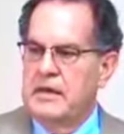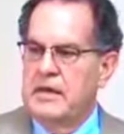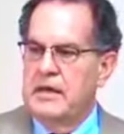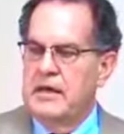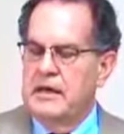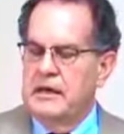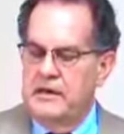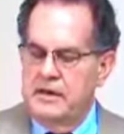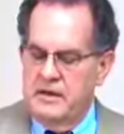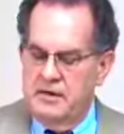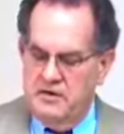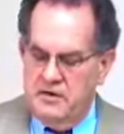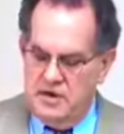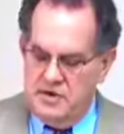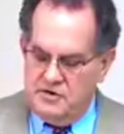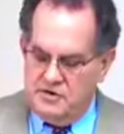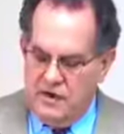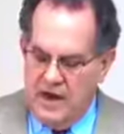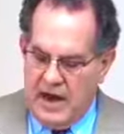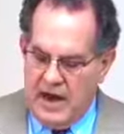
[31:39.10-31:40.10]
And
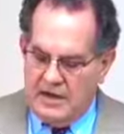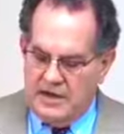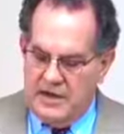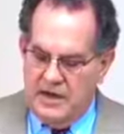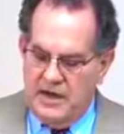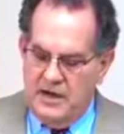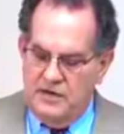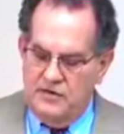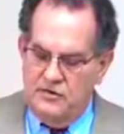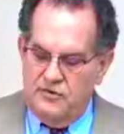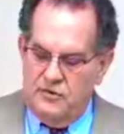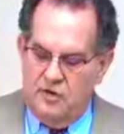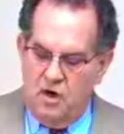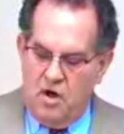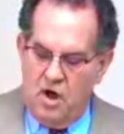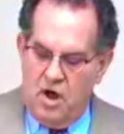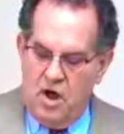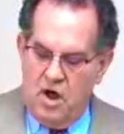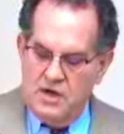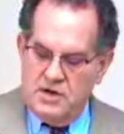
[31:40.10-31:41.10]
they're attracted and
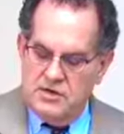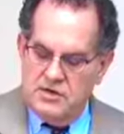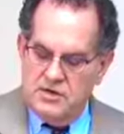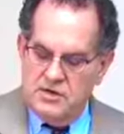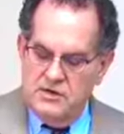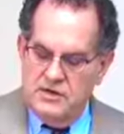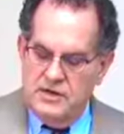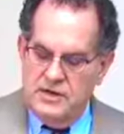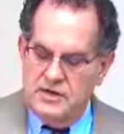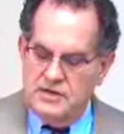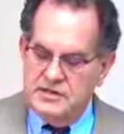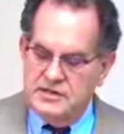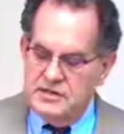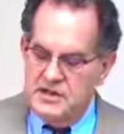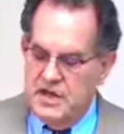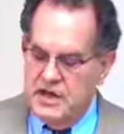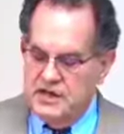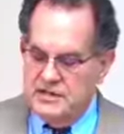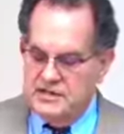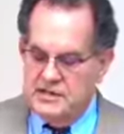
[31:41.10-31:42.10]
drawn to
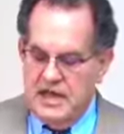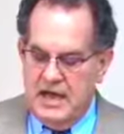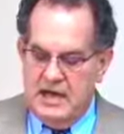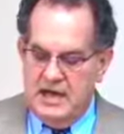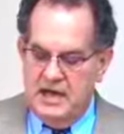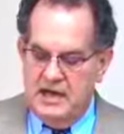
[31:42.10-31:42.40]
these things.